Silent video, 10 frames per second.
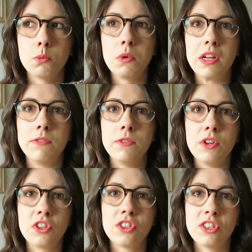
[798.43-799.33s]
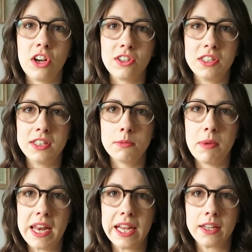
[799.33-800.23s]
when I first started
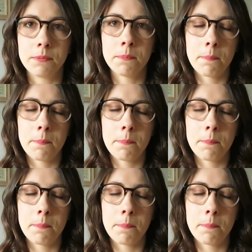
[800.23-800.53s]
spinning,